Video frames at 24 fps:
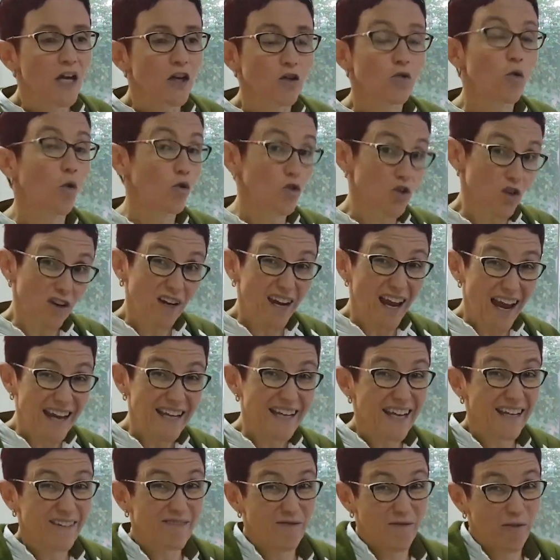You also can
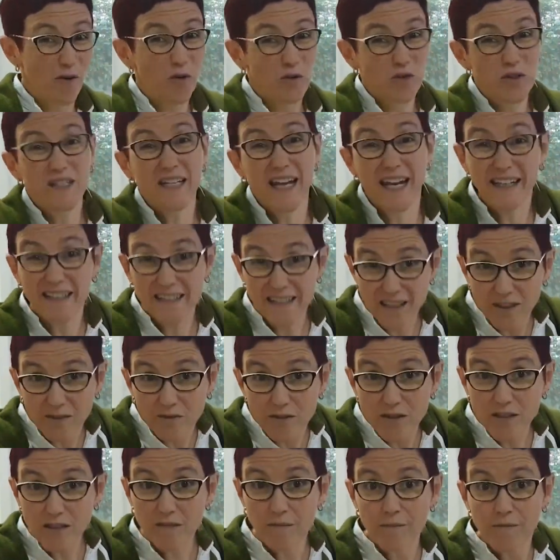get false
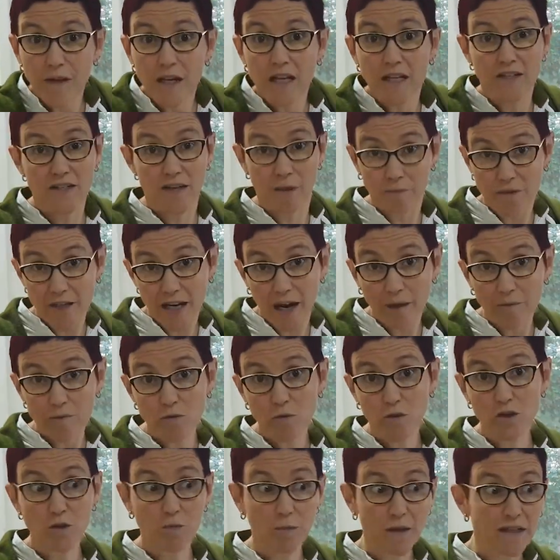negatives sometimes,
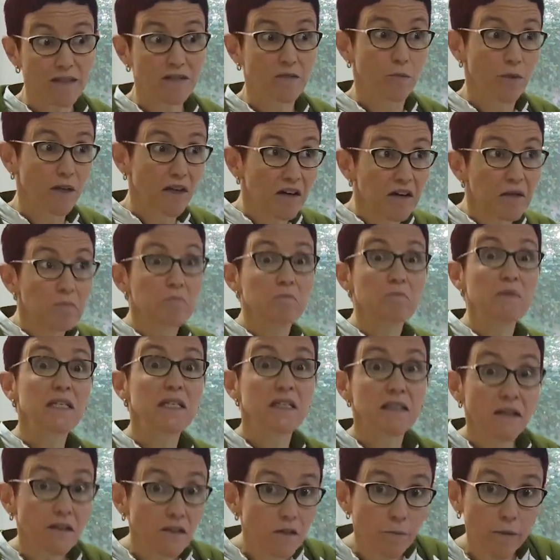which means we're going to
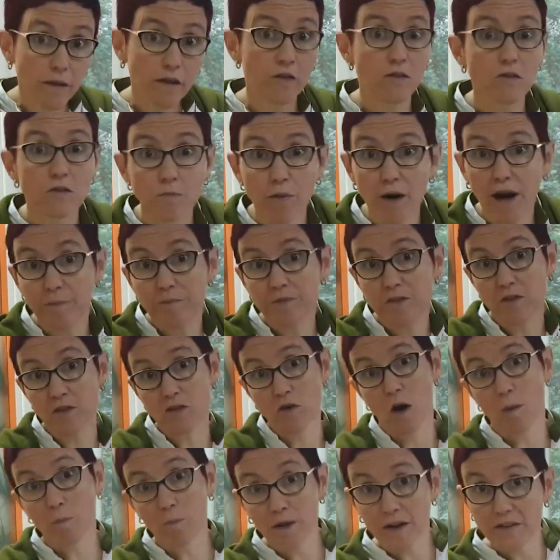miss it because perhaps the
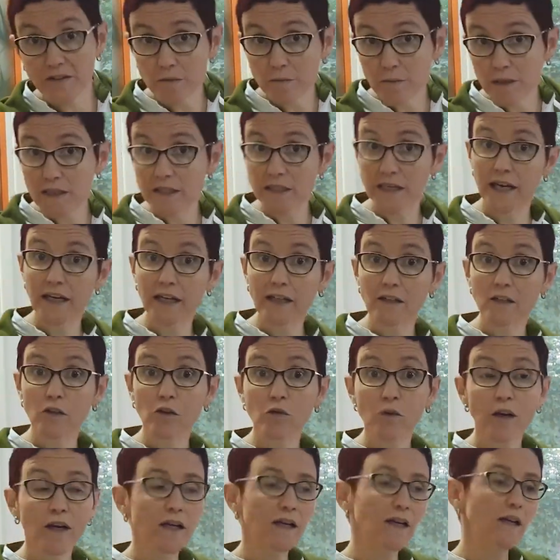sample hasn't been taken
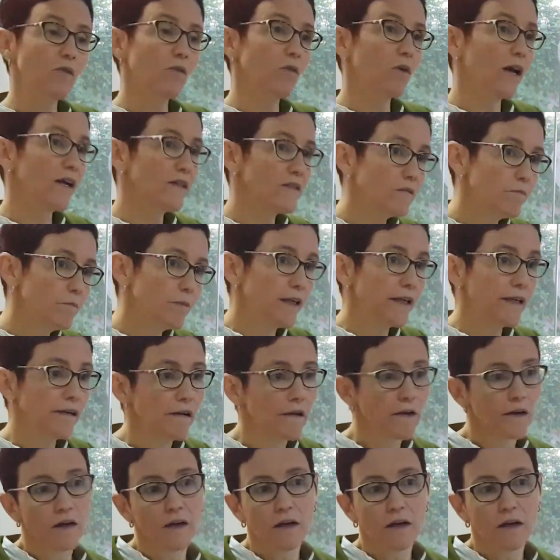correctly, or it hasn't been,